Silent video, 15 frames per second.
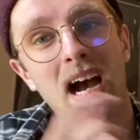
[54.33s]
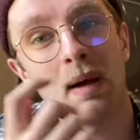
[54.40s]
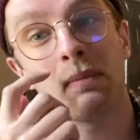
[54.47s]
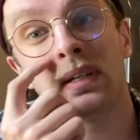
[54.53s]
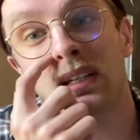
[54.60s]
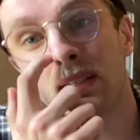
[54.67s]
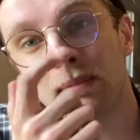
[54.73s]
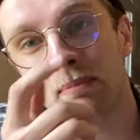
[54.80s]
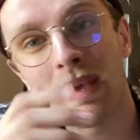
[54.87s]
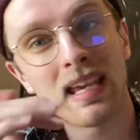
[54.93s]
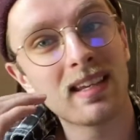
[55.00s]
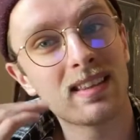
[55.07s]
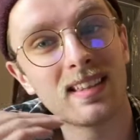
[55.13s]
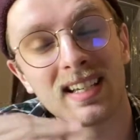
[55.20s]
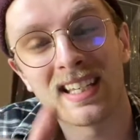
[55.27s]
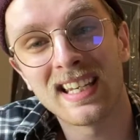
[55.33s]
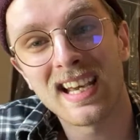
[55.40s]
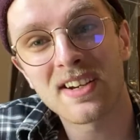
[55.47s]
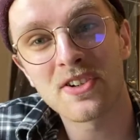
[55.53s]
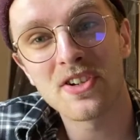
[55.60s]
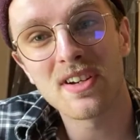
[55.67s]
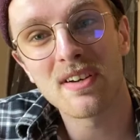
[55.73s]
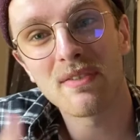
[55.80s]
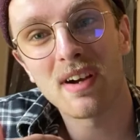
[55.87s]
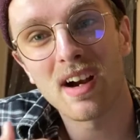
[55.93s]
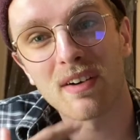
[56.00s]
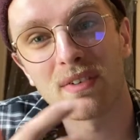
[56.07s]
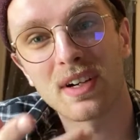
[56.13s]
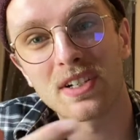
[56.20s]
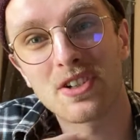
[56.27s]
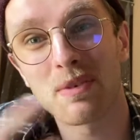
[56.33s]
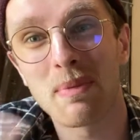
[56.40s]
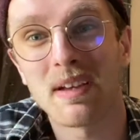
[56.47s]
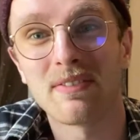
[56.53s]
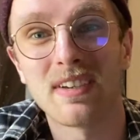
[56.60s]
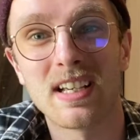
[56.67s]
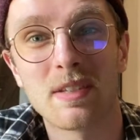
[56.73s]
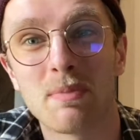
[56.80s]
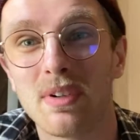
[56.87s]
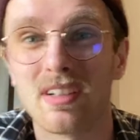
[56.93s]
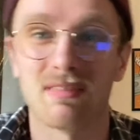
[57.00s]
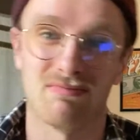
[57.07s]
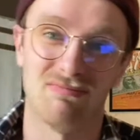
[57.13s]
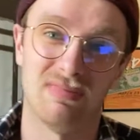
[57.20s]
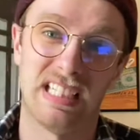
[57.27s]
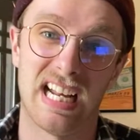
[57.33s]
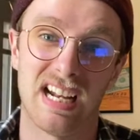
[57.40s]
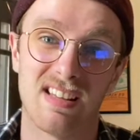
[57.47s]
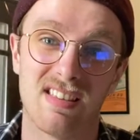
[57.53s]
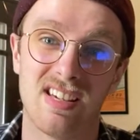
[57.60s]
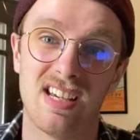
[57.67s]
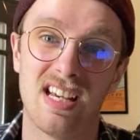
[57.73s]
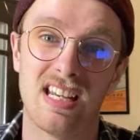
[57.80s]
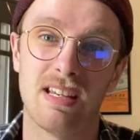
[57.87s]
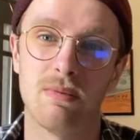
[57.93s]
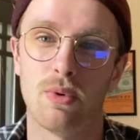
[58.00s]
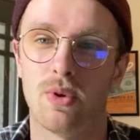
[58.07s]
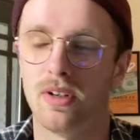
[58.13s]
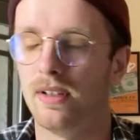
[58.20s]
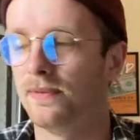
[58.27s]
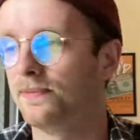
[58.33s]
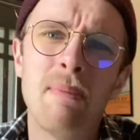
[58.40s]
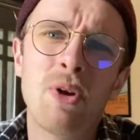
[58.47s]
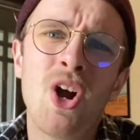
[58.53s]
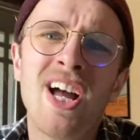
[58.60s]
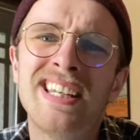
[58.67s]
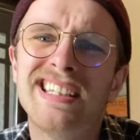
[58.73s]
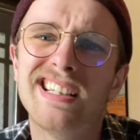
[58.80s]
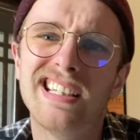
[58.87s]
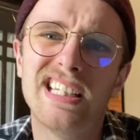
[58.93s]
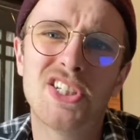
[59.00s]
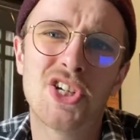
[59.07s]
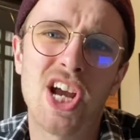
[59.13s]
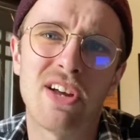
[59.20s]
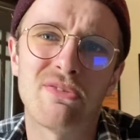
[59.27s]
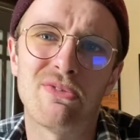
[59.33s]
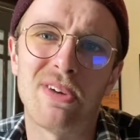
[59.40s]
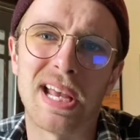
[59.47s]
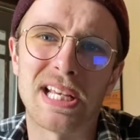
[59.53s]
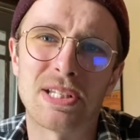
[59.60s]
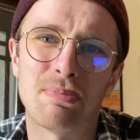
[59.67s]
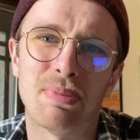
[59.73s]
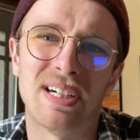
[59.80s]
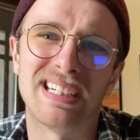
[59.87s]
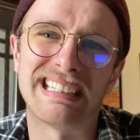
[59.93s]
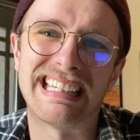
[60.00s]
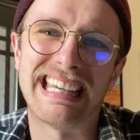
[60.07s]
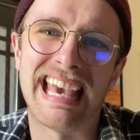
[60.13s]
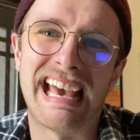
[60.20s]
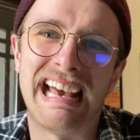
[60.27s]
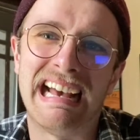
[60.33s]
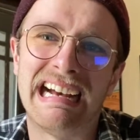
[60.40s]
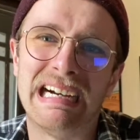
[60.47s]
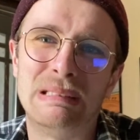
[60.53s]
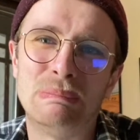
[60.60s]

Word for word: I'm gonna make the connection of our friendship on Facebook not a thing anymore. I'm going to delete you on Facebook, yeah,